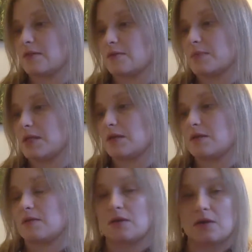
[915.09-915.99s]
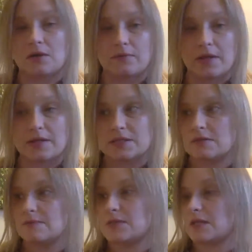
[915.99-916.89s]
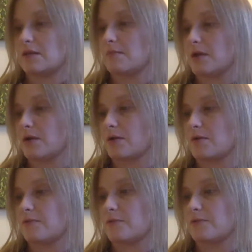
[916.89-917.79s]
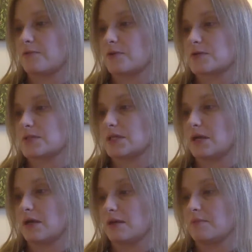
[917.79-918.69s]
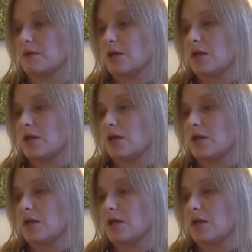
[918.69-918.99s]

They're meeting their relatives in America for the first time.